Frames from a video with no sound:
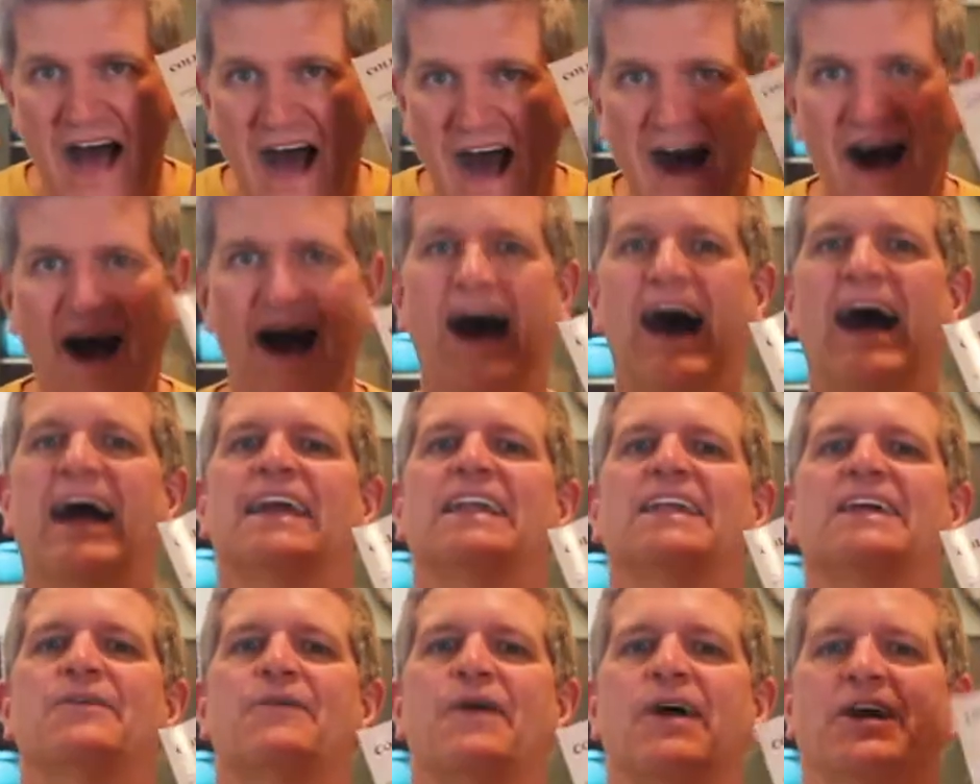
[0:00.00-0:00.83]

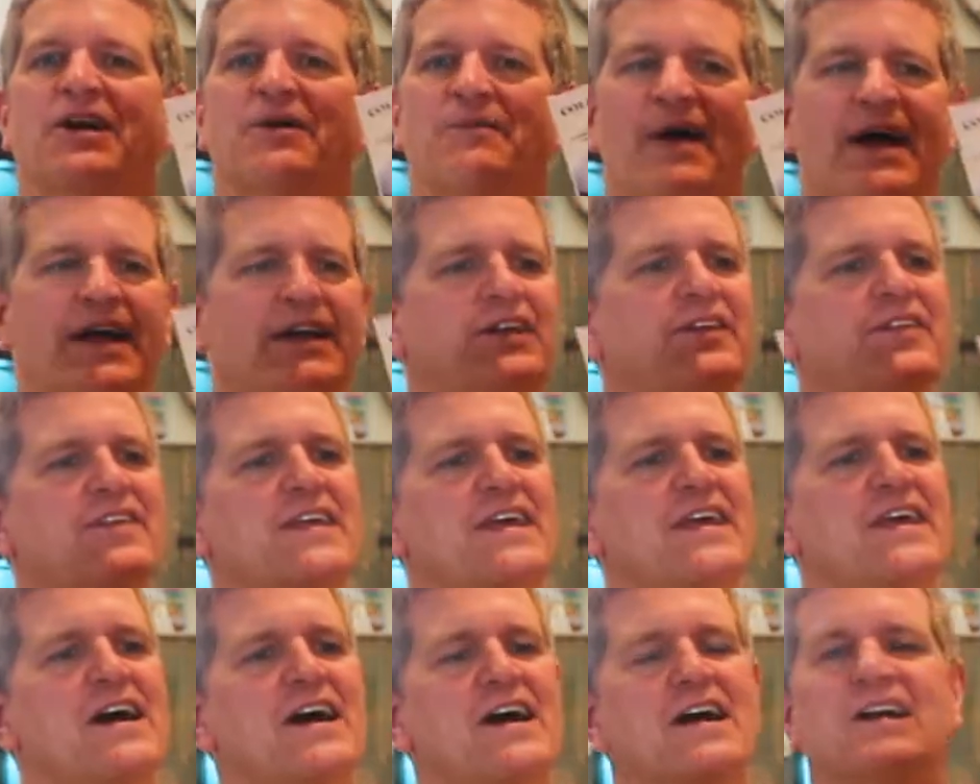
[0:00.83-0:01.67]
Highly recommended.
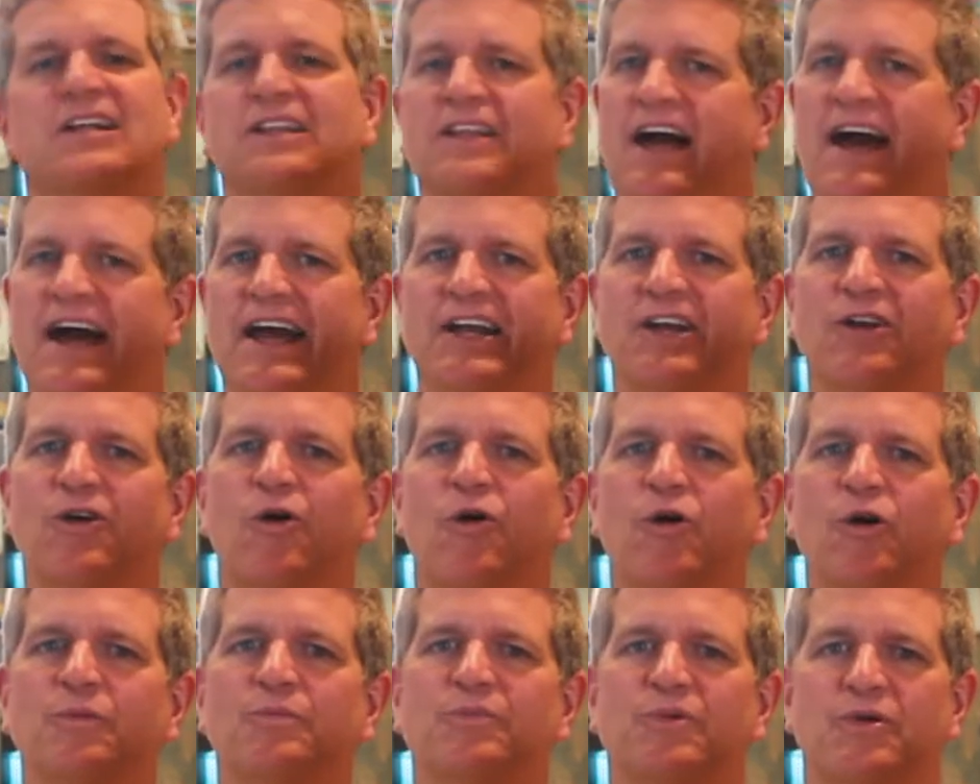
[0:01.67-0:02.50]
The uh, Klein
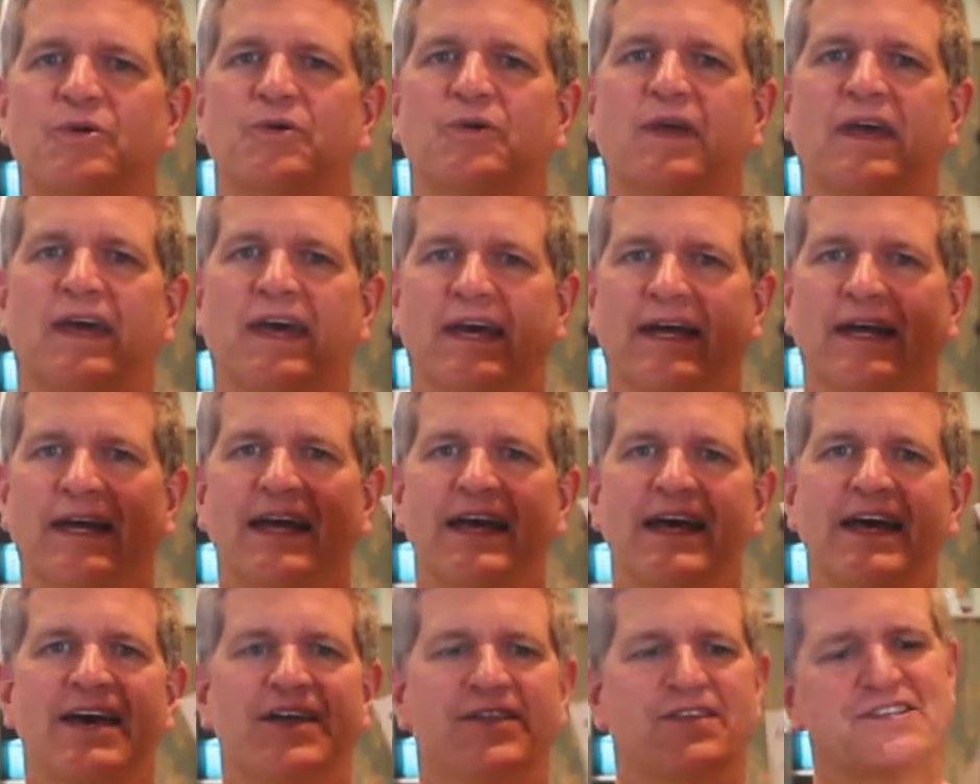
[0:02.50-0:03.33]
cold brew
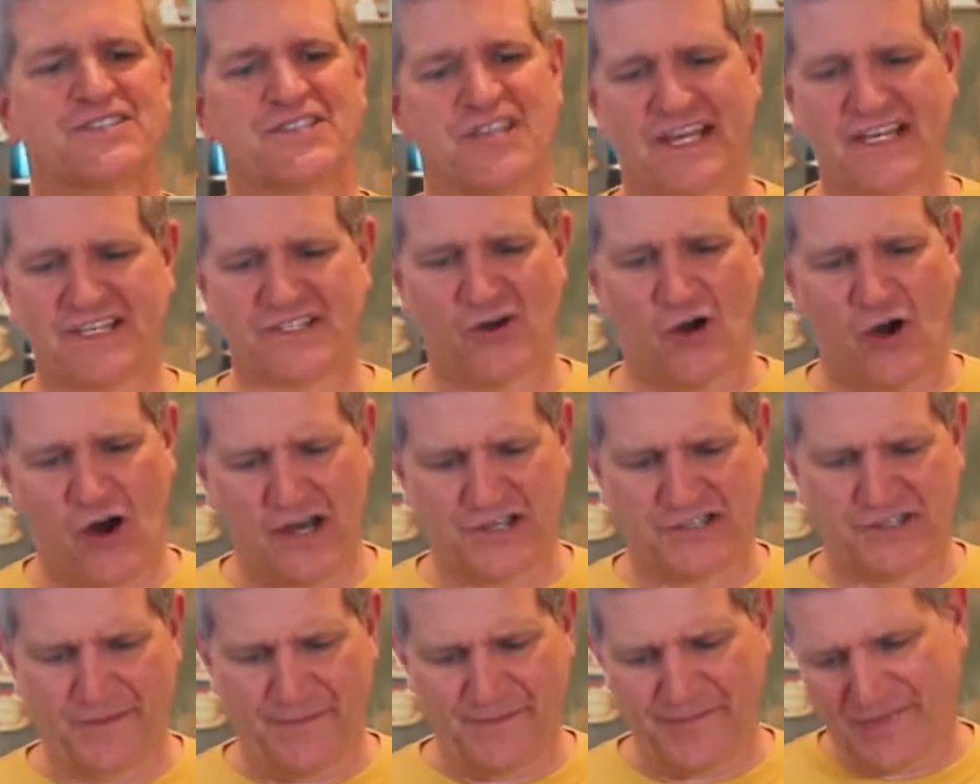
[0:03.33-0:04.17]
kit. This thing's
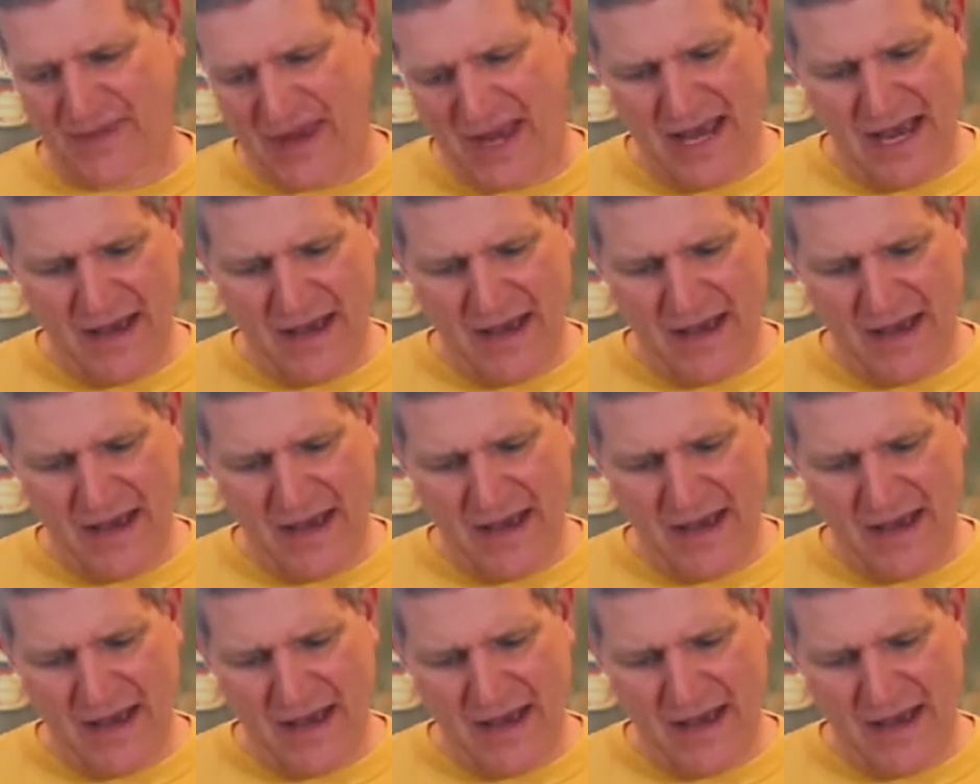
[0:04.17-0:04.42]
awesome.